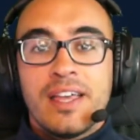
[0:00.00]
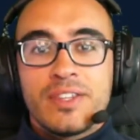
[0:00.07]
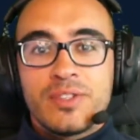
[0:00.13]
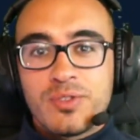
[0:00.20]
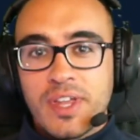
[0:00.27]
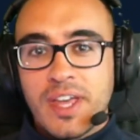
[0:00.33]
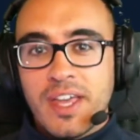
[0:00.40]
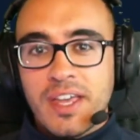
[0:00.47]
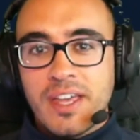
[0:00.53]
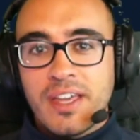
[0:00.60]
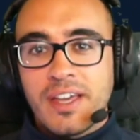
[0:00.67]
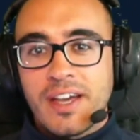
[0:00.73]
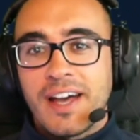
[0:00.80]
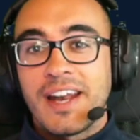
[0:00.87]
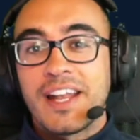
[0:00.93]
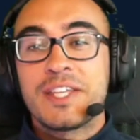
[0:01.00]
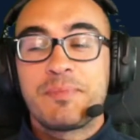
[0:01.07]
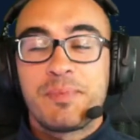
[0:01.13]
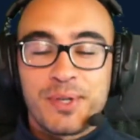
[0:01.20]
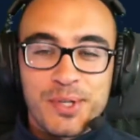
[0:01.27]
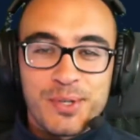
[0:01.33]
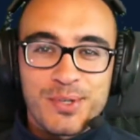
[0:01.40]
Today, and as
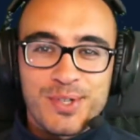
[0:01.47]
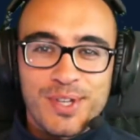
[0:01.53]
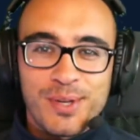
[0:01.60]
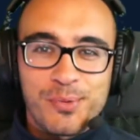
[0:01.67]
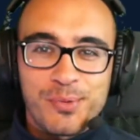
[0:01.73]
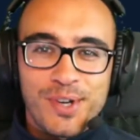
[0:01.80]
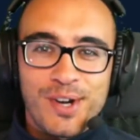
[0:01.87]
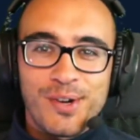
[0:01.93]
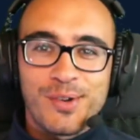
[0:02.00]
per usual, we are